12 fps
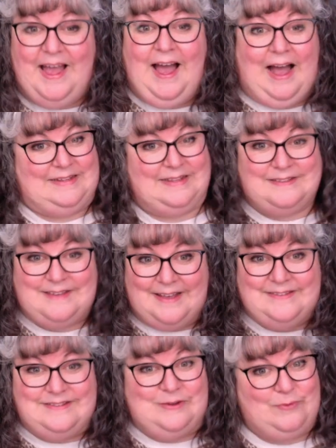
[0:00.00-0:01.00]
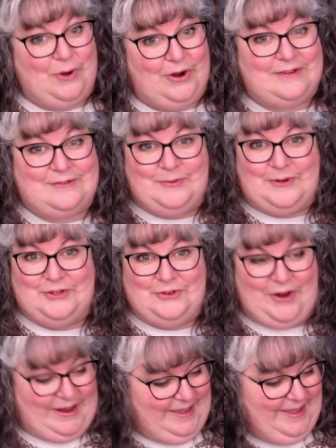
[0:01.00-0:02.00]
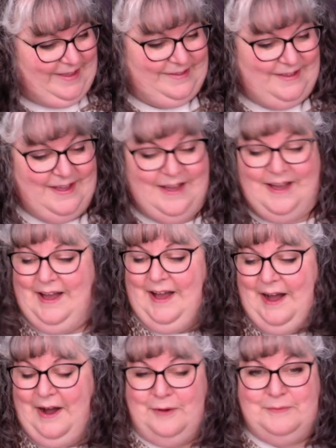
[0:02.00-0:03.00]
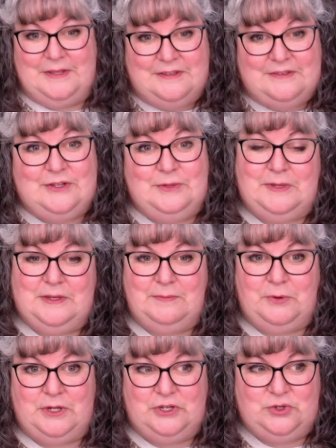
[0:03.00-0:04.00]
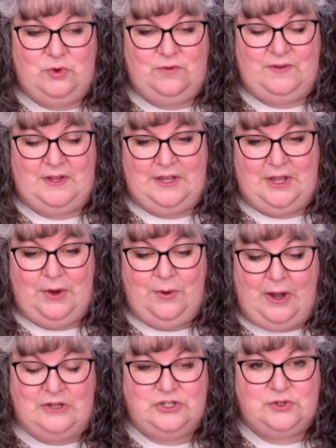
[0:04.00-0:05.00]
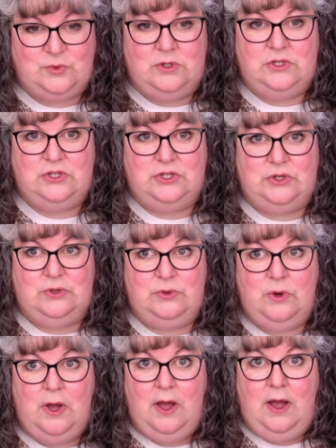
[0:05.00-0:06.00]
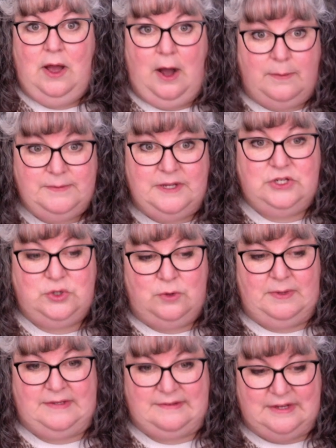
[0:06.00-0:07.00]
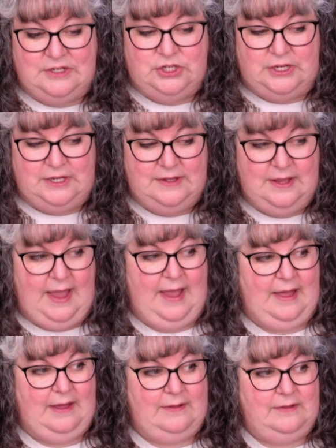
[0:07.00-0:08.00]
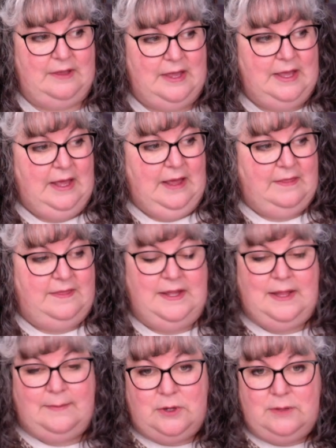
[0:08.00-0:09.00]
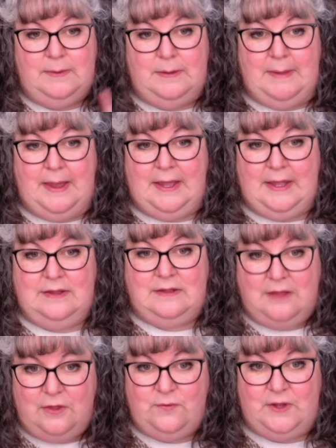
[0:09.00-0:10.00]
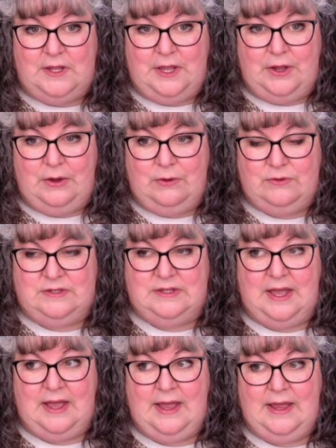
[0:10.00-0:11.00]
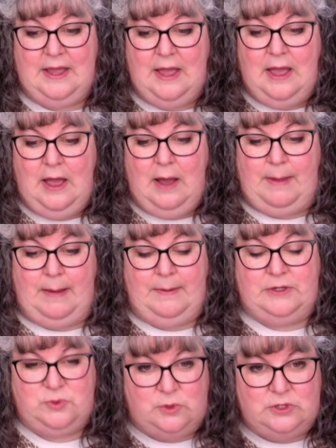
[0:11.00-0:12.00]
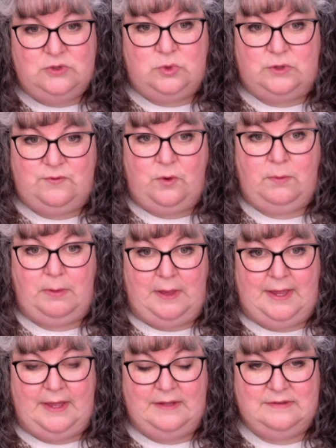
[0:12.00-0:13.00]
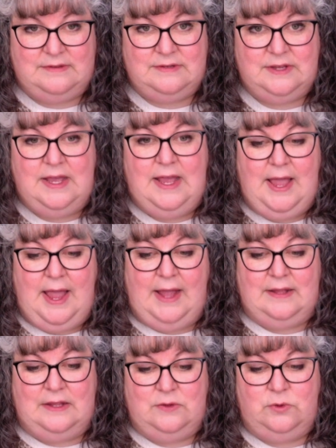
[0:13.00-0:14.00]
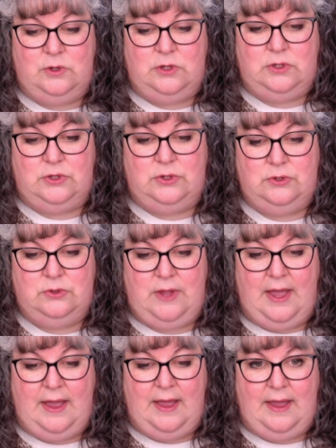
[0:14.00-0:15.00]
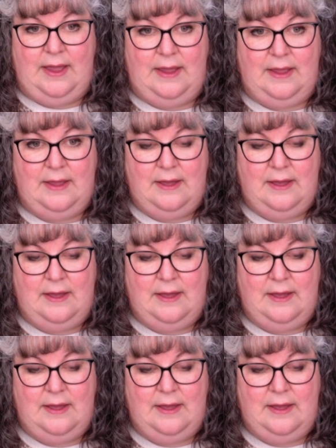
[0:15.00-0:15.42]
I did a test, it worked, so we're going to try again. But this is going to be a pretty short video. I just wanted to update you on my stitching, and then I'm going to be making another video today about my 2024 plans, and it'll include a